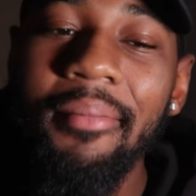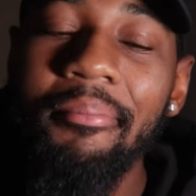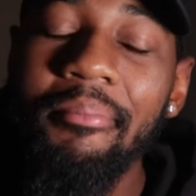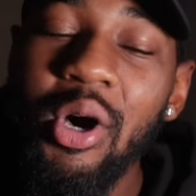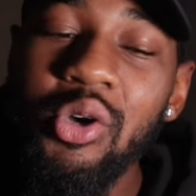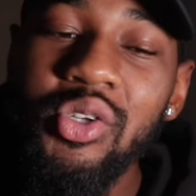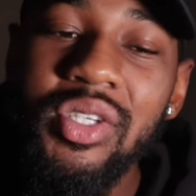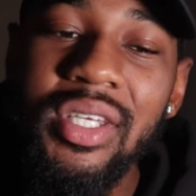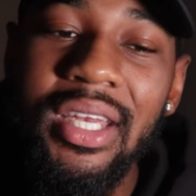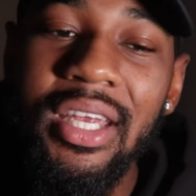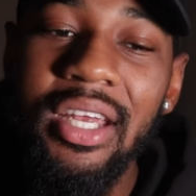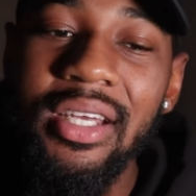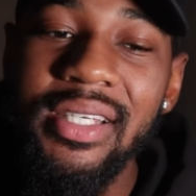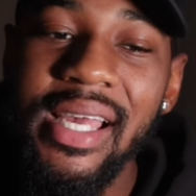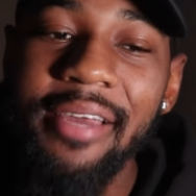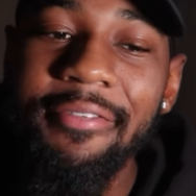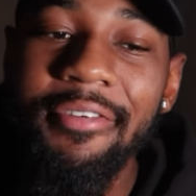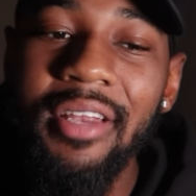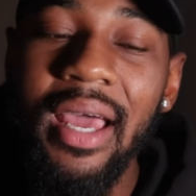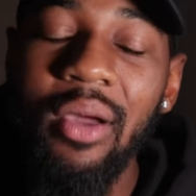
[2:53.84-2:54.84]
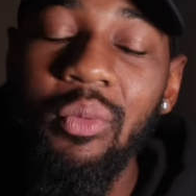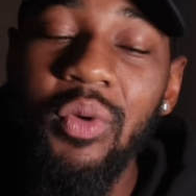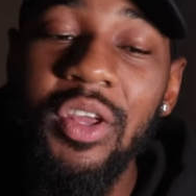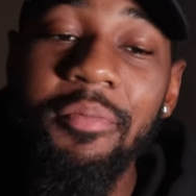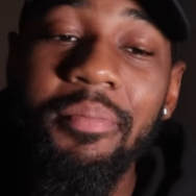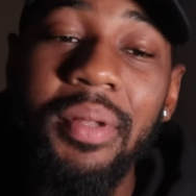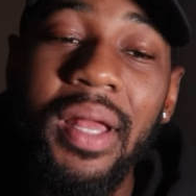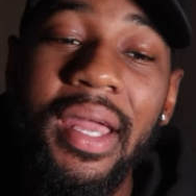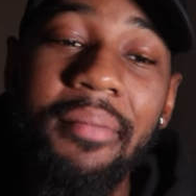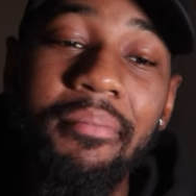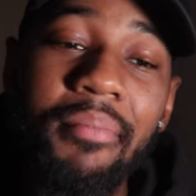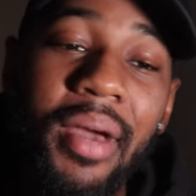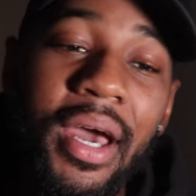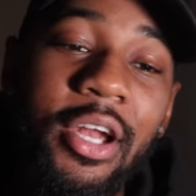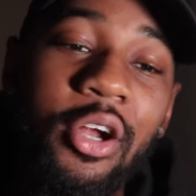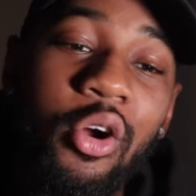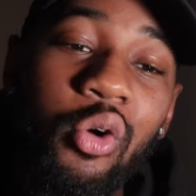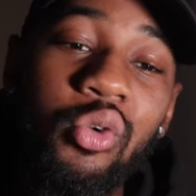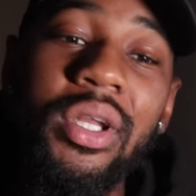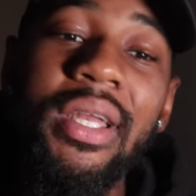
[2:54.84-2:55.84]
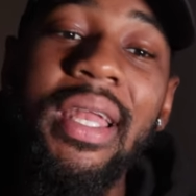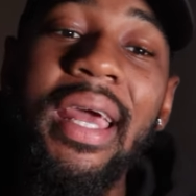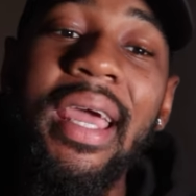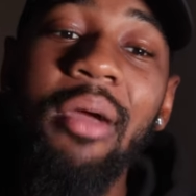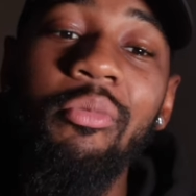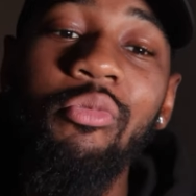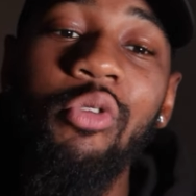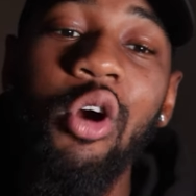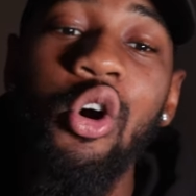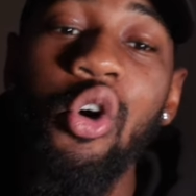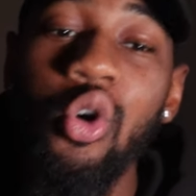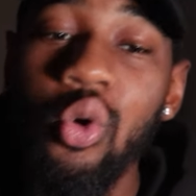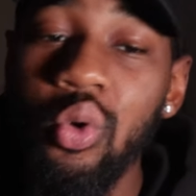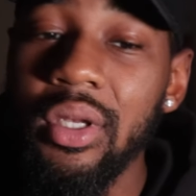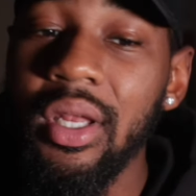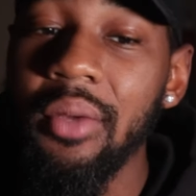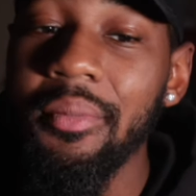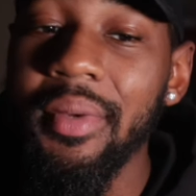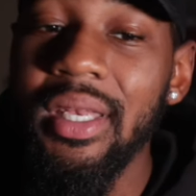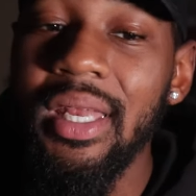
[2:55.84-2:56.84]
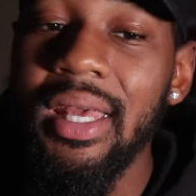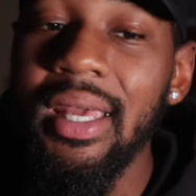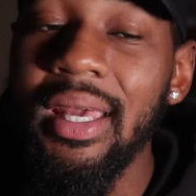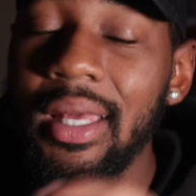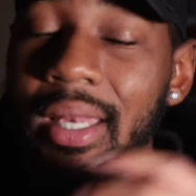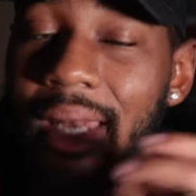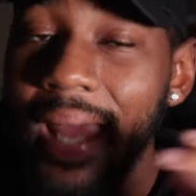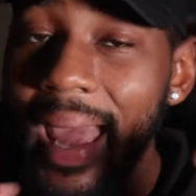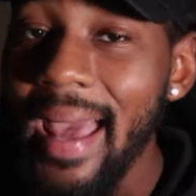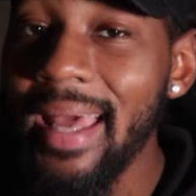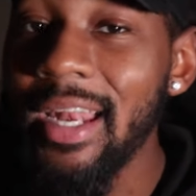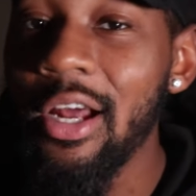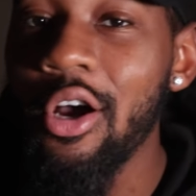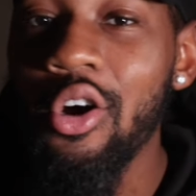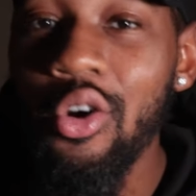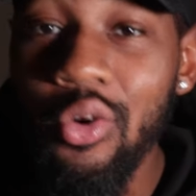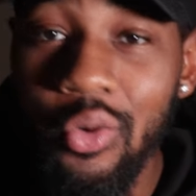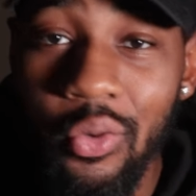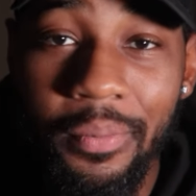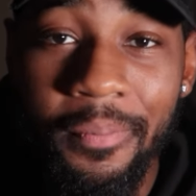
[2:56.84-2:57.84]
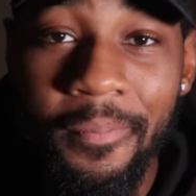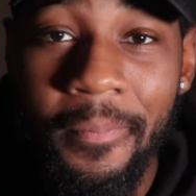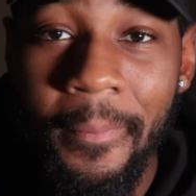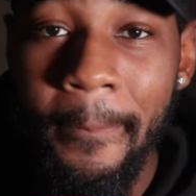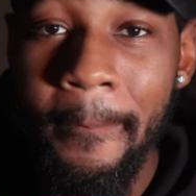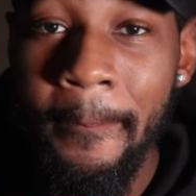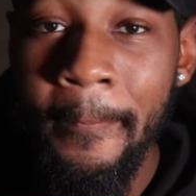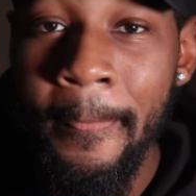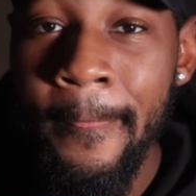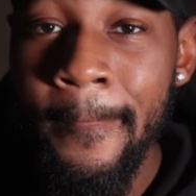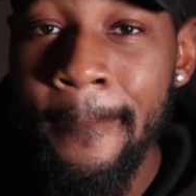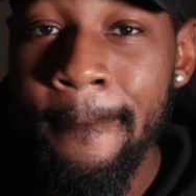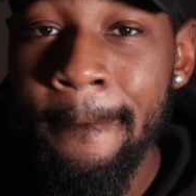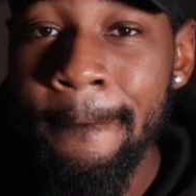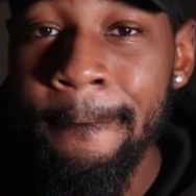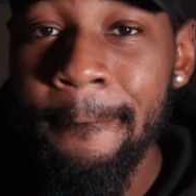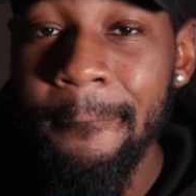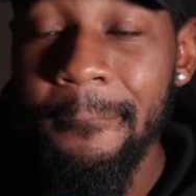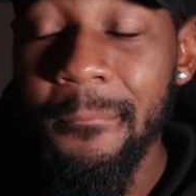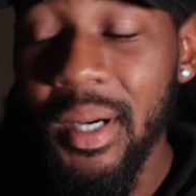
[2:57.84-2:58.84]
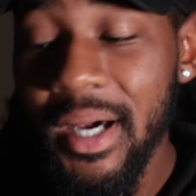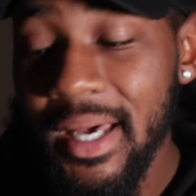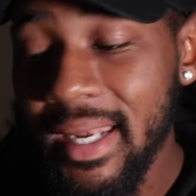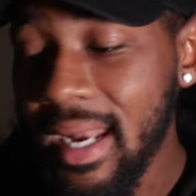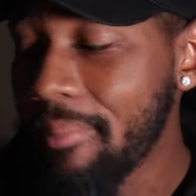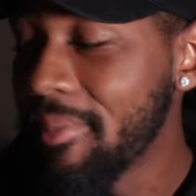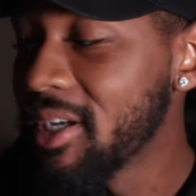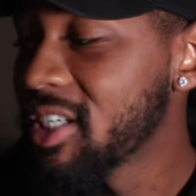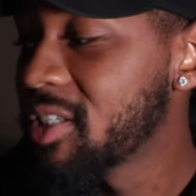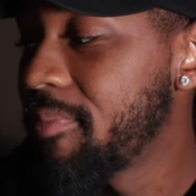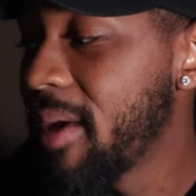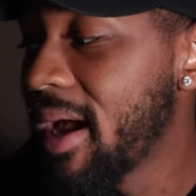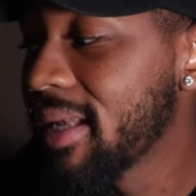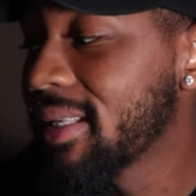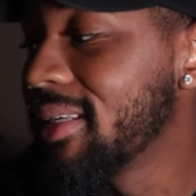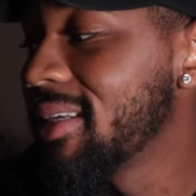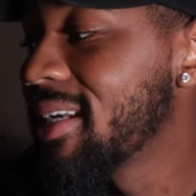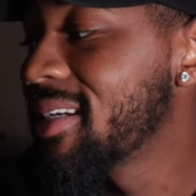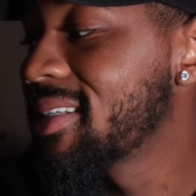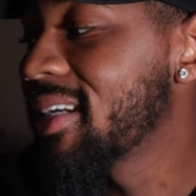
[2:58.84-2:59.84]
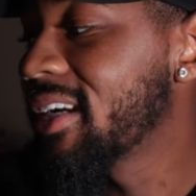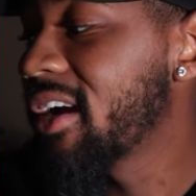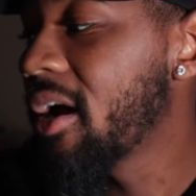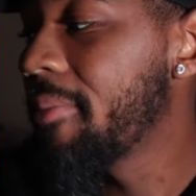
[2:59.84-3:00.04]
most of the years, I feel like we played better on the damn road than we did at home. But I'm expecting us to